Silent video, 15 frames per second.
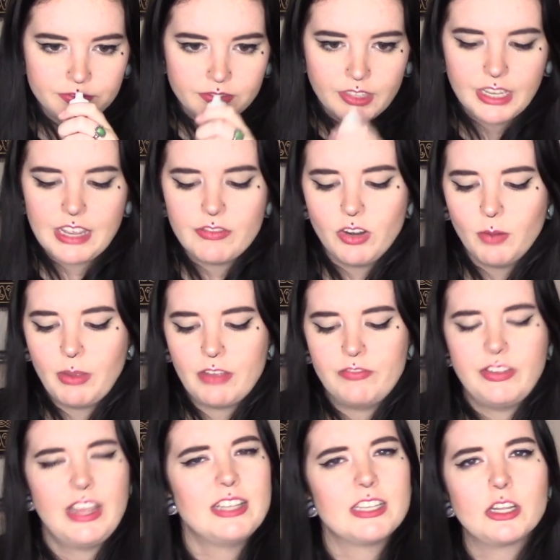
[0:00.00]
Like even on my
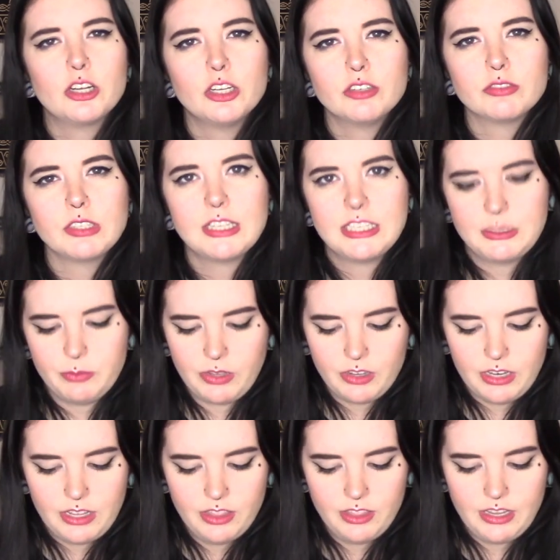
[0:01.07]
face, I couldn't really smell
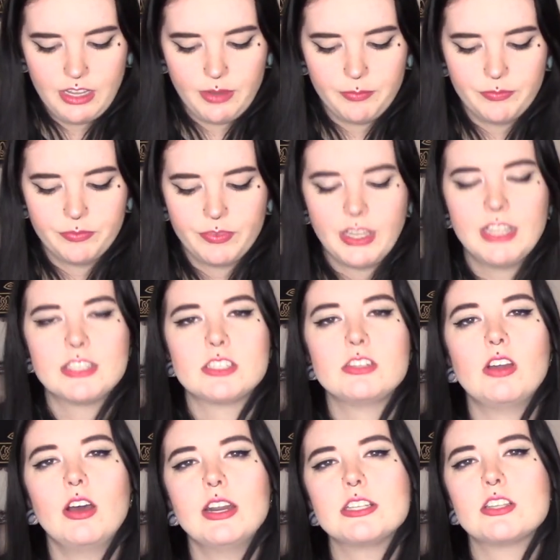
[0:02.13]
anything. It's
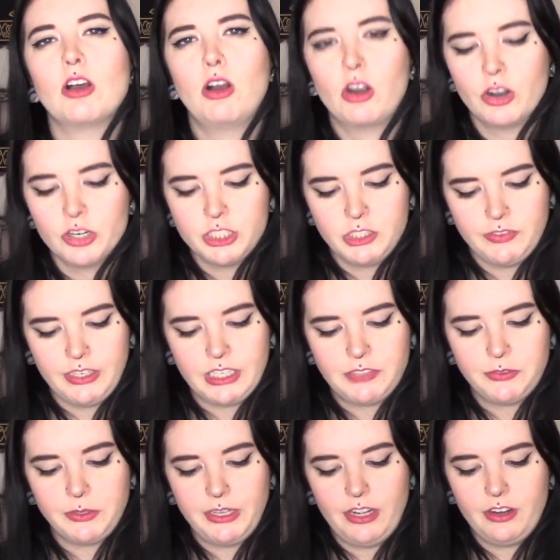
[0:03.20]
not as harsh of an
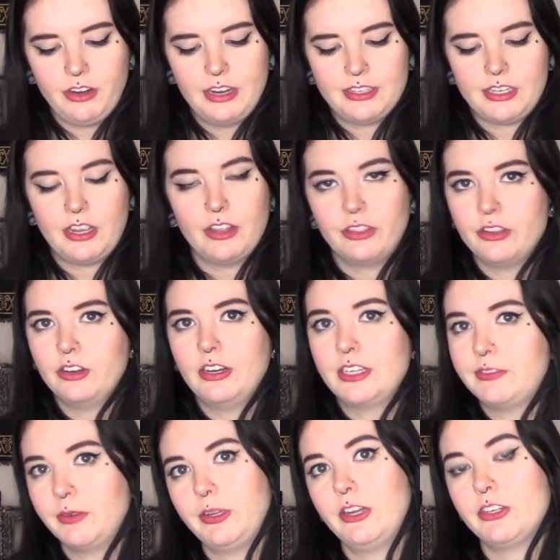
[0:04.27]
exfoliator as other
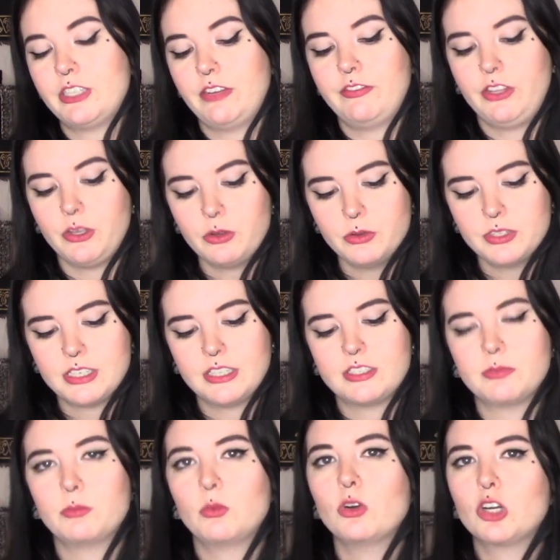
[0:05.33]
exfoliators I've used.
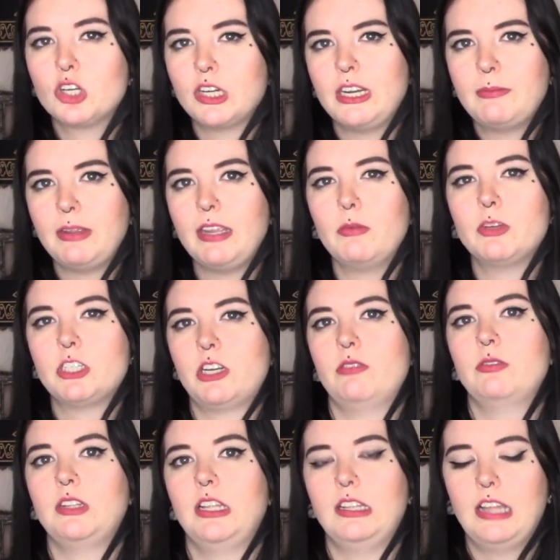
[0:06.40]
It's more creamy, which I
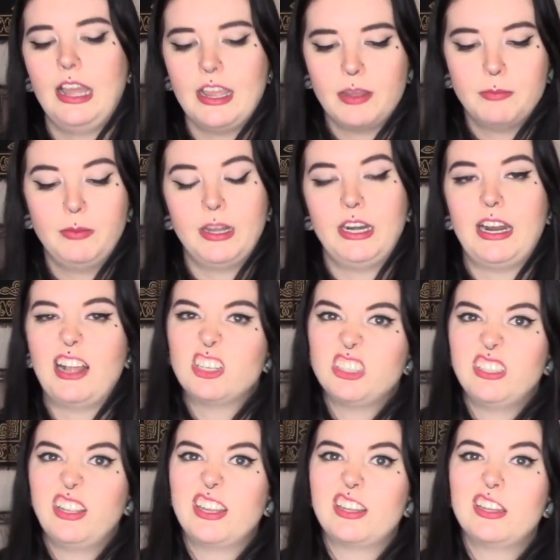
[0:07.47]
really like, but it
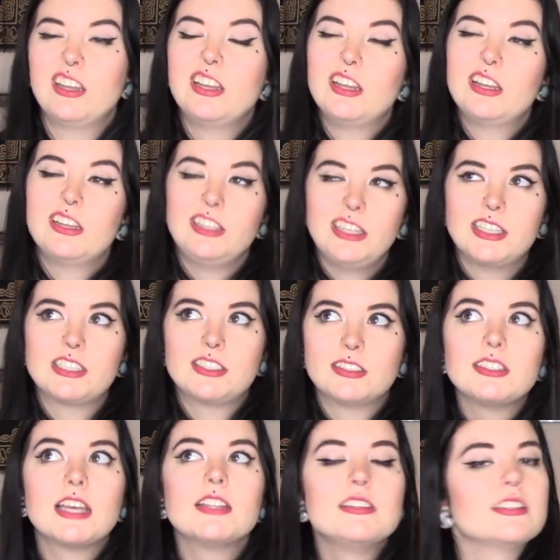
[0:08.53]
actually like gets the
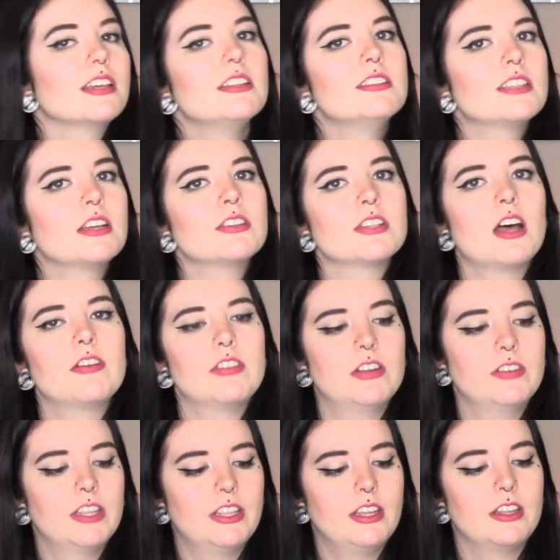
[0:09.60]
dead skin cells off and
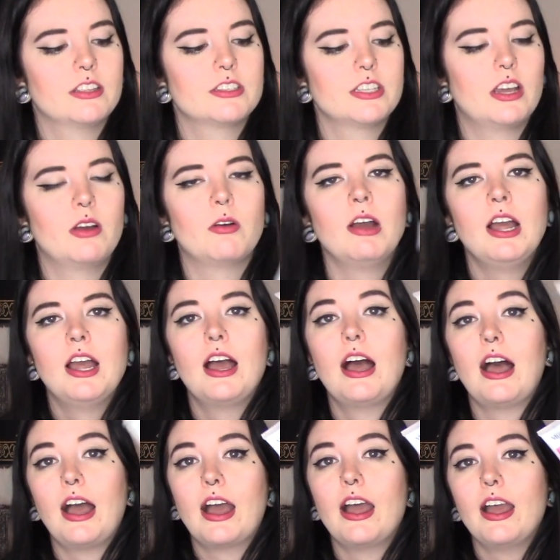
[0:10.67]
everything. So
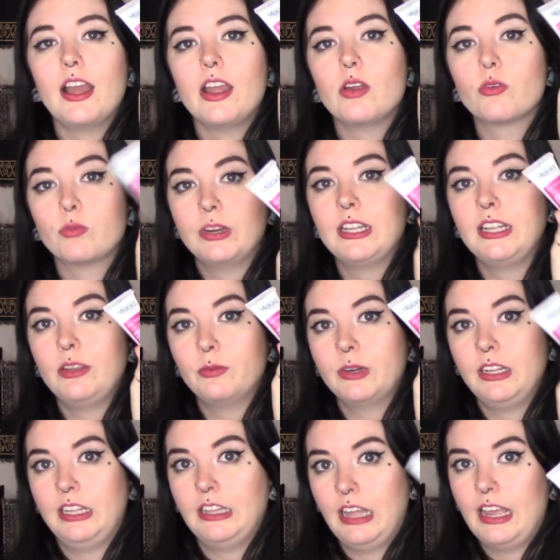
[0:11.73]
I really,
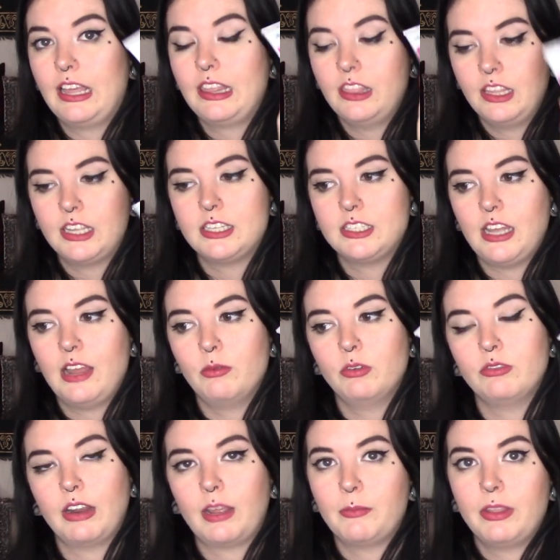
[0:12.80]
really like this. I would
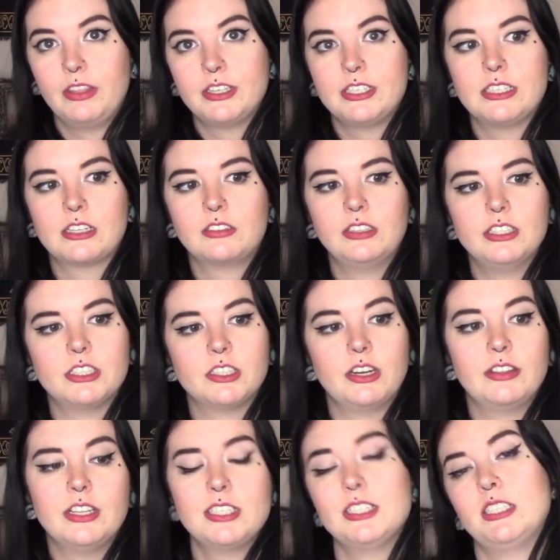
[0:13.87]
recommend this as a cleanser,
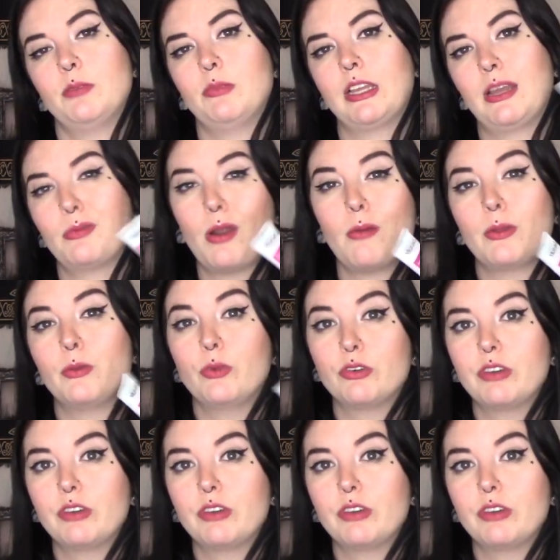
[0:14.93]
and this is something I probably would